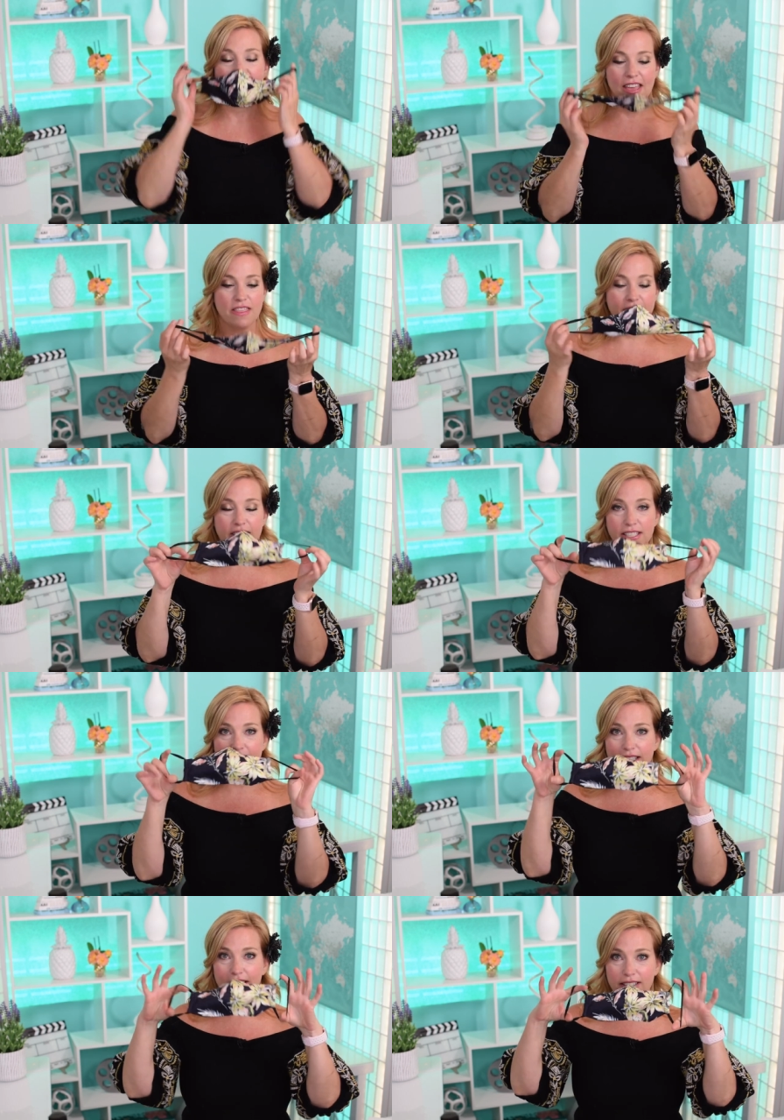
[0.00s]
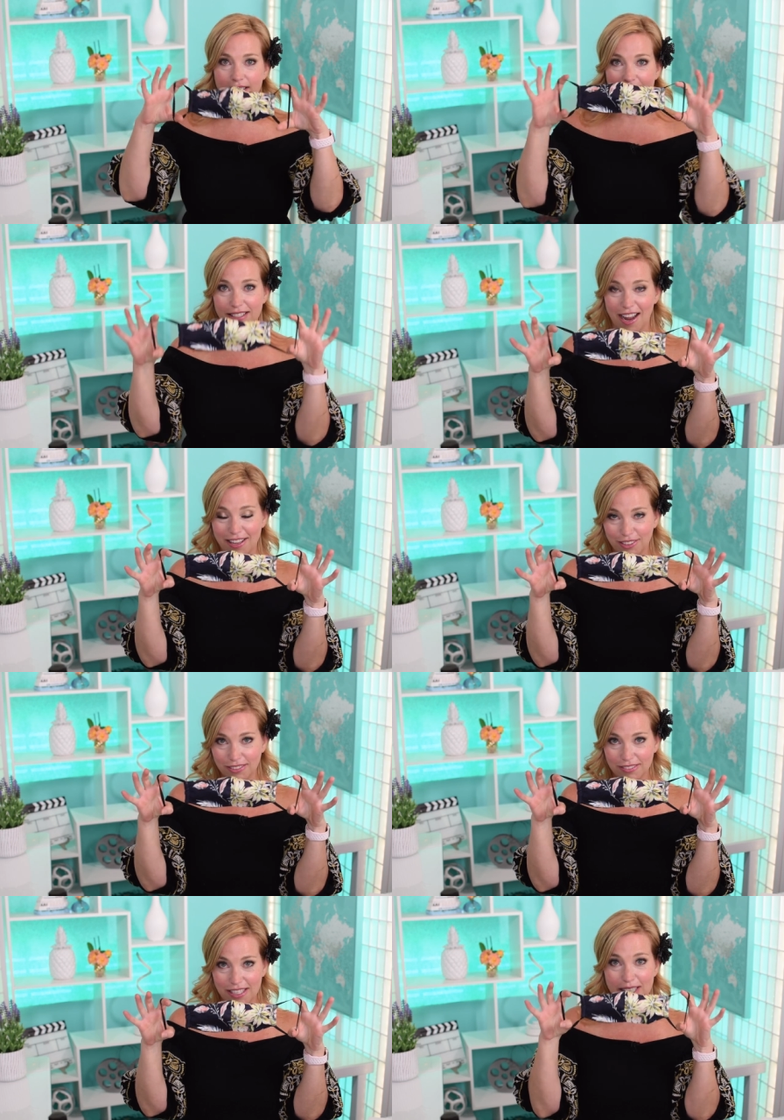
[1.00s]
This
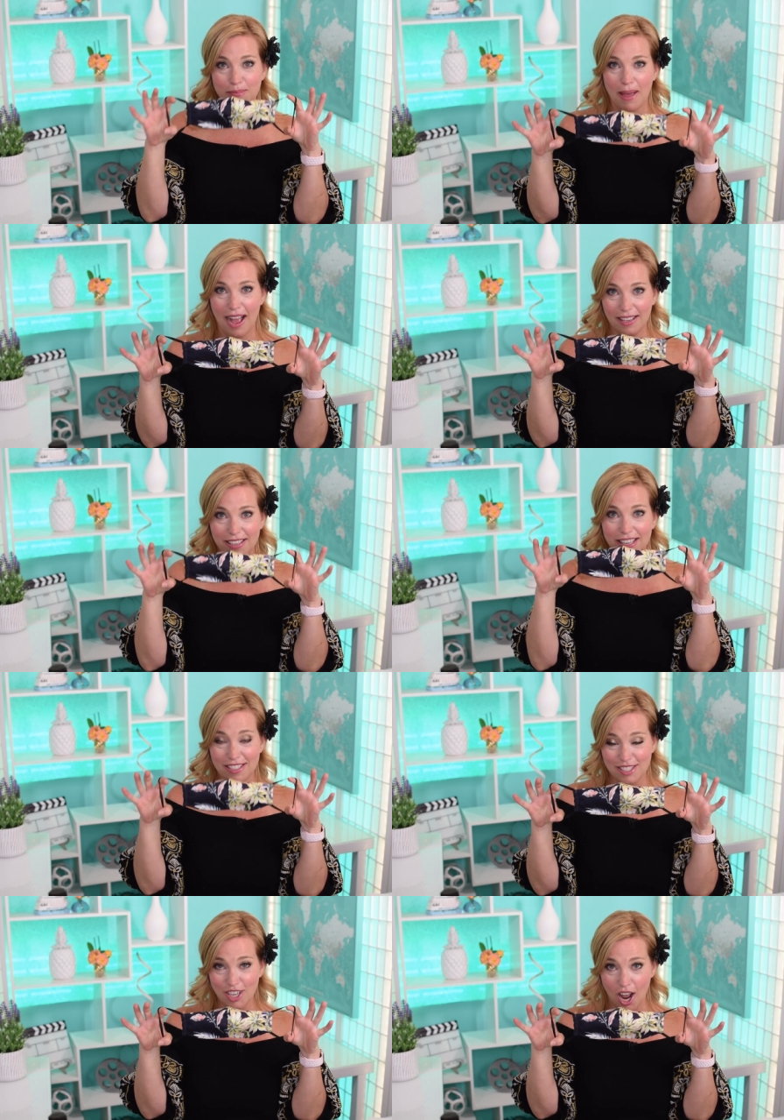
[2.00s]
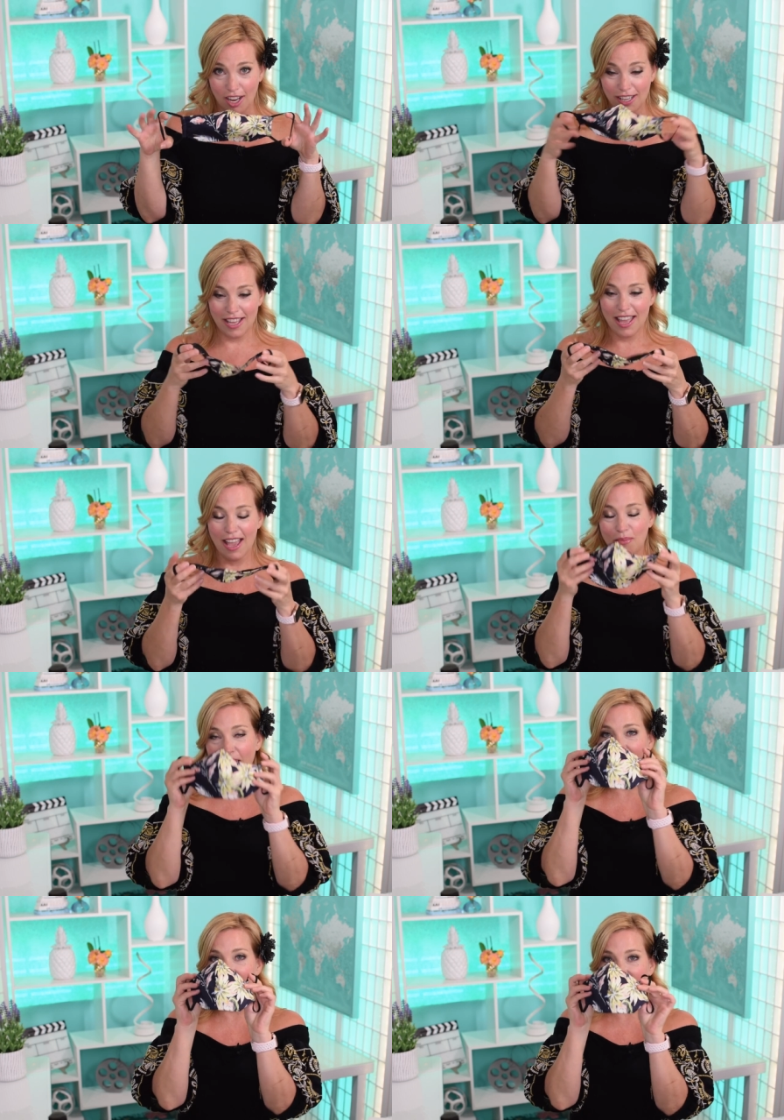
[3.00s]
style is back in stock. And we
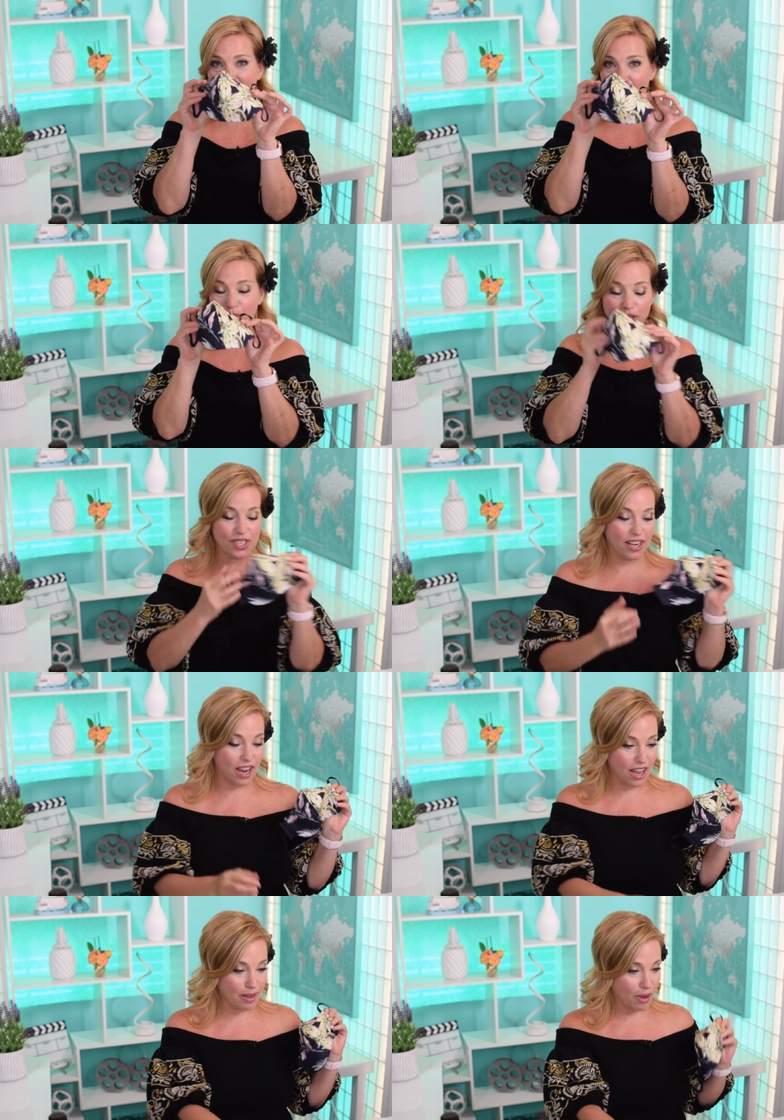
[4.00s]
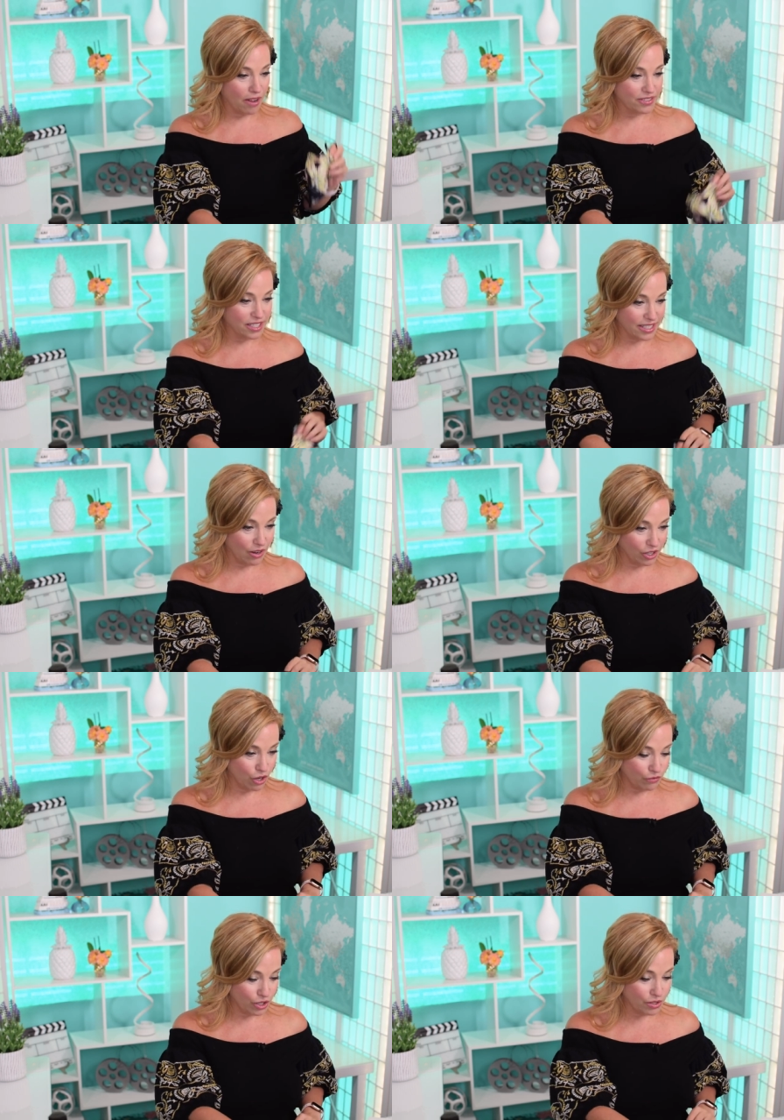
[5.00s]
have a 10% um, off discount
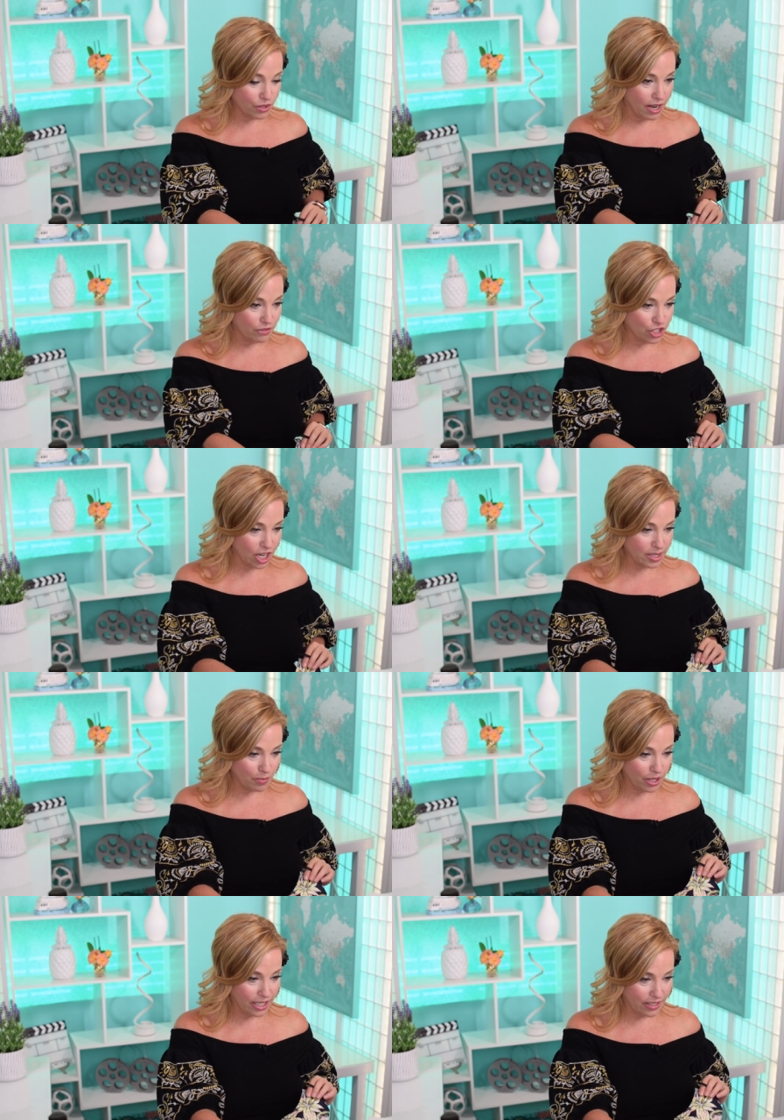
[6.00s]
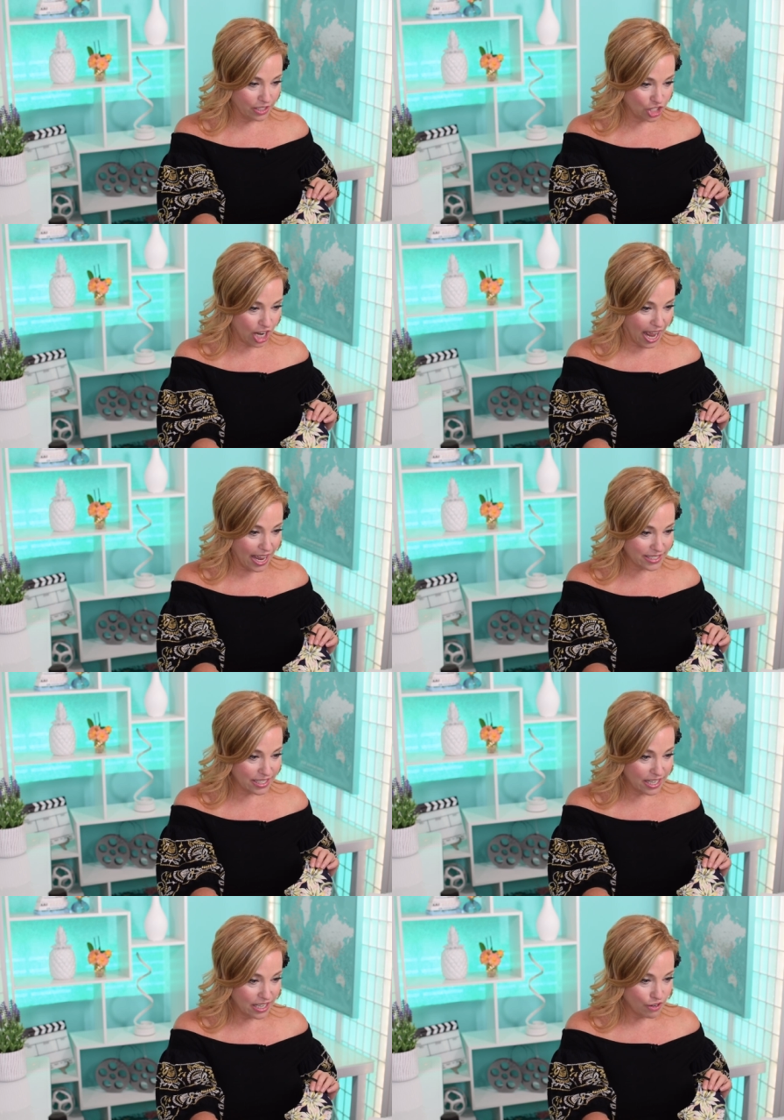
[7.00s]
code for you. So I've just put it in the chat
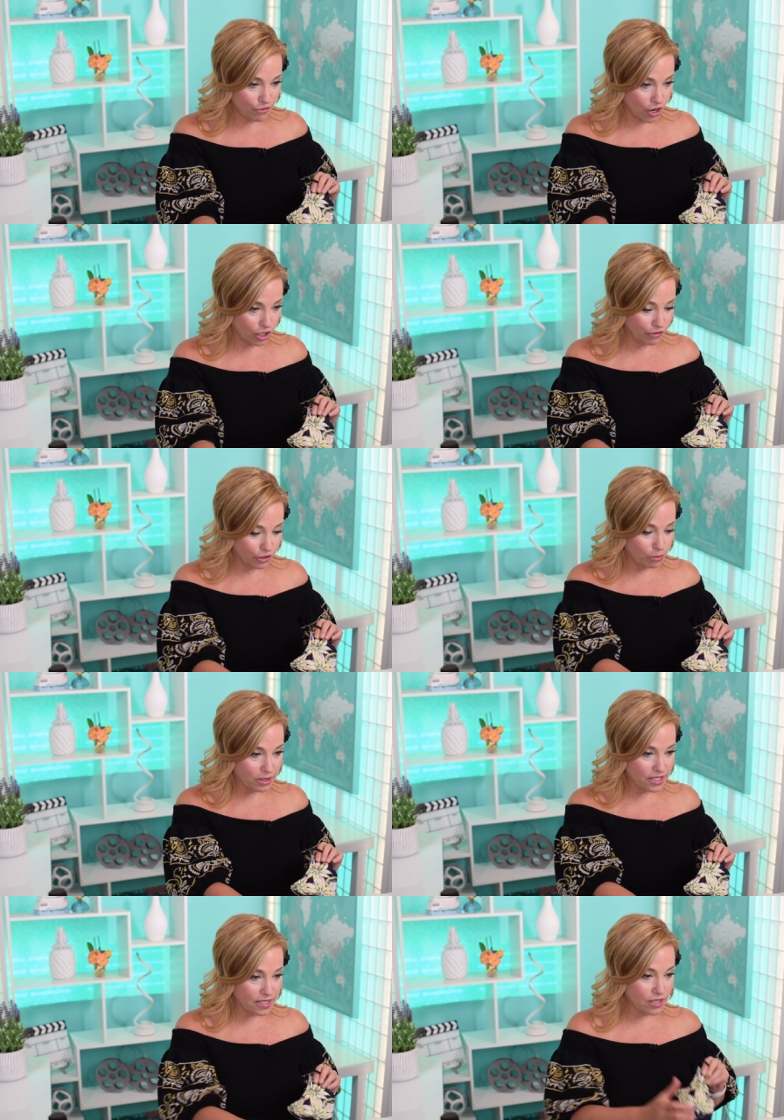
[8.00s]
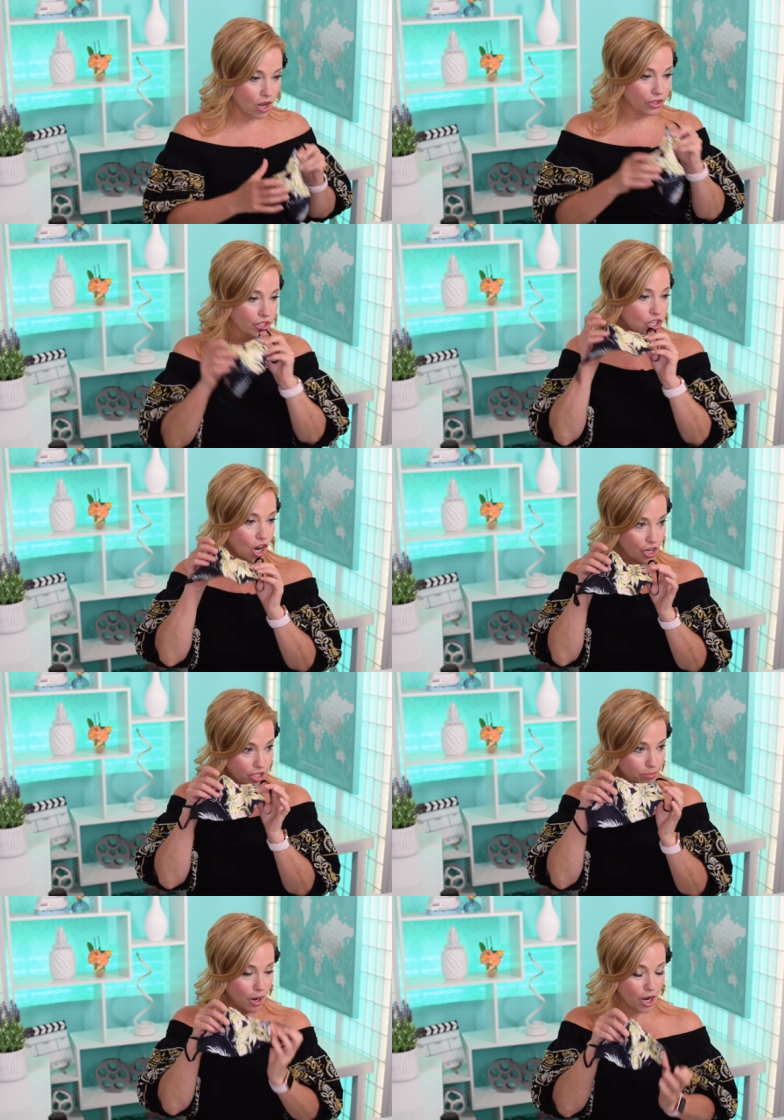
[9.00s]
for all of you, but this is called
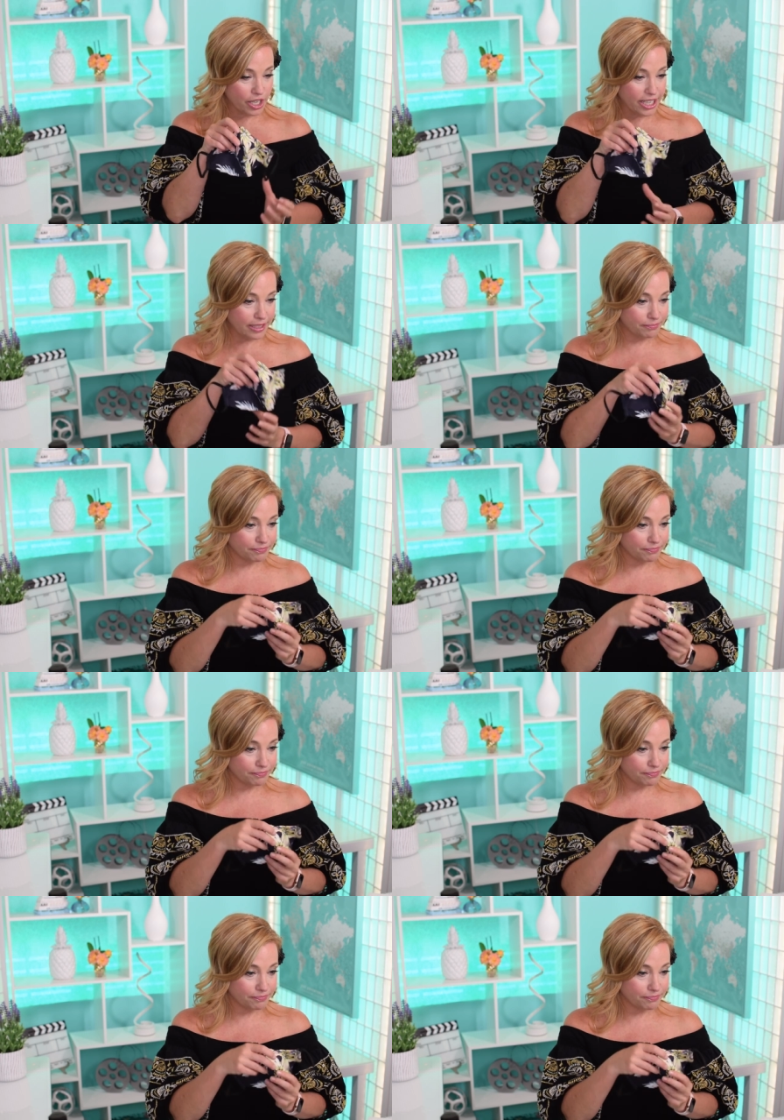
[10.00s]
Garden Party.